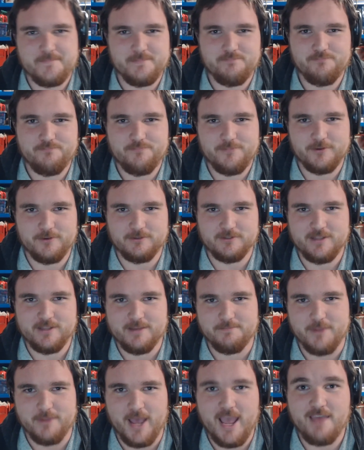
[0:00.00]
because of their
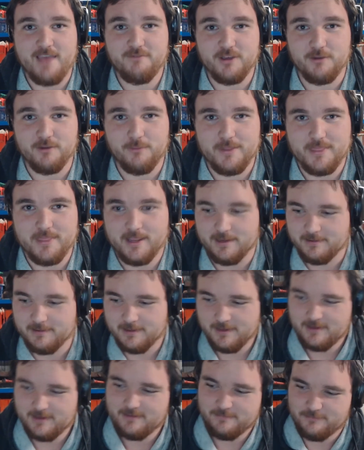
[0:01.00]
behaviour when they
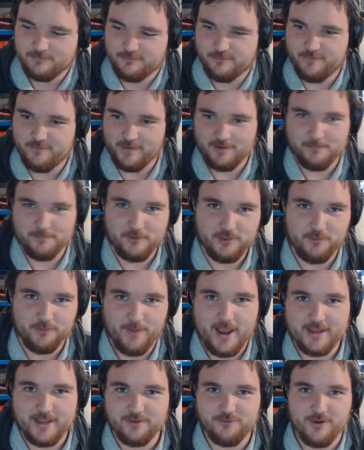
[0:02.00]
fell upon the
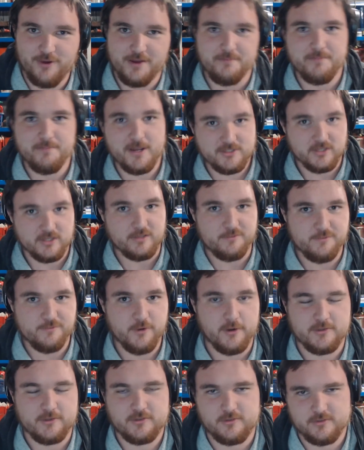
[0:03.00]
wagon train, basically
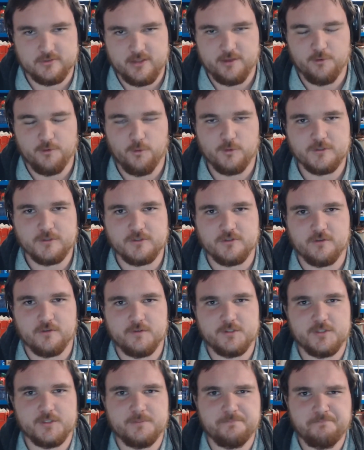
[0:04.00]
first, because they had horses,
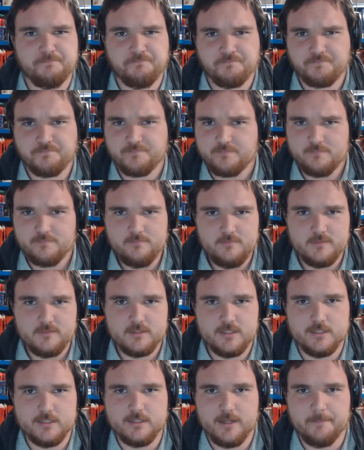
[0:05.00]
obviously.
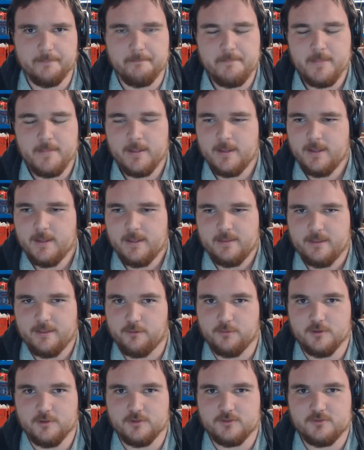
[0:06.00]
And
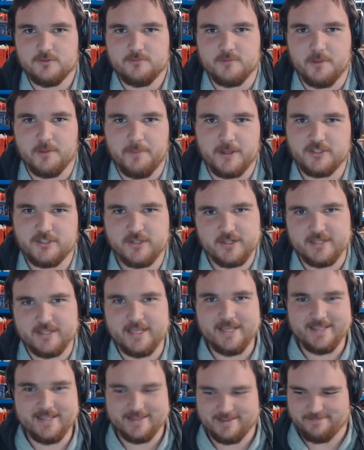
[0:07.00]

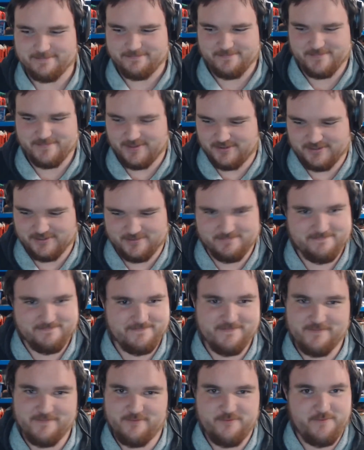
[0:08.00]
they just
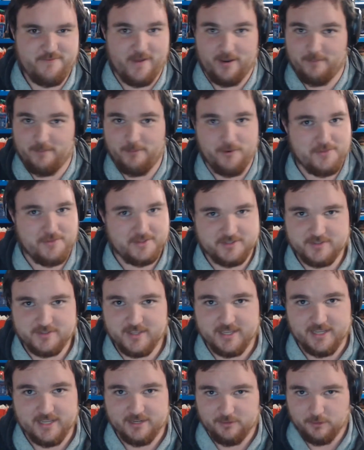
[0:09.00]
fell upon this
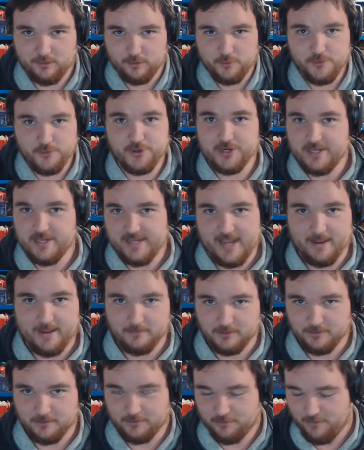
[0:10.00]
thing and looted the
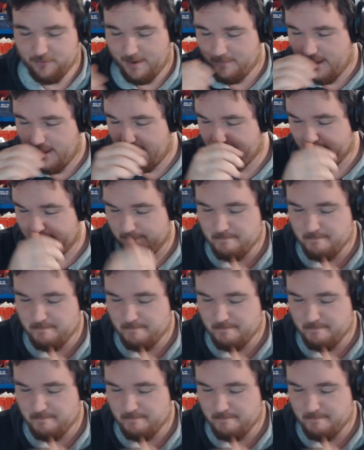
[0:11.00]
absolute crap out of it.